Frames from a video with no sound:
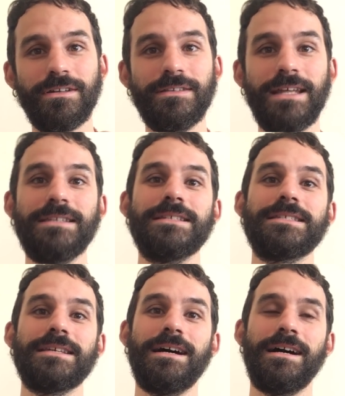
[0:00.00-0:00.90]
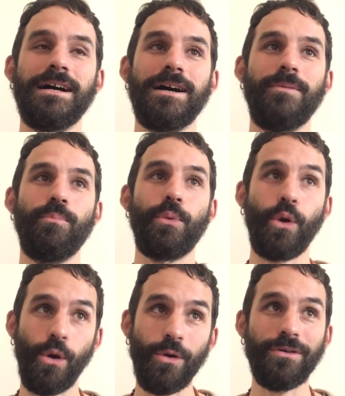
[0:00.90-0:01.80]
That is a
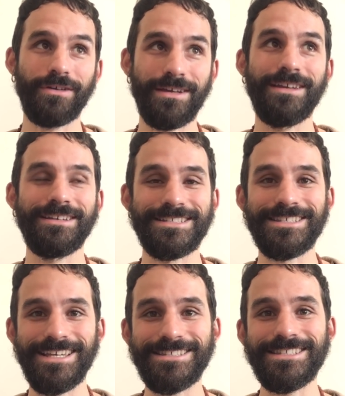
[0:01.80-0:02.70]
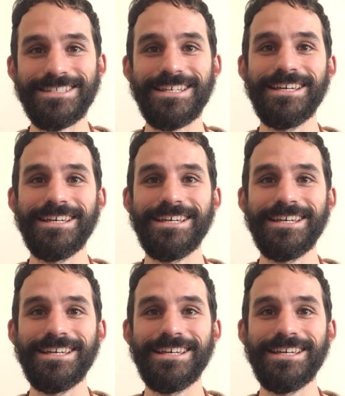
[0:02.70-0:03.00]
pro in a sense.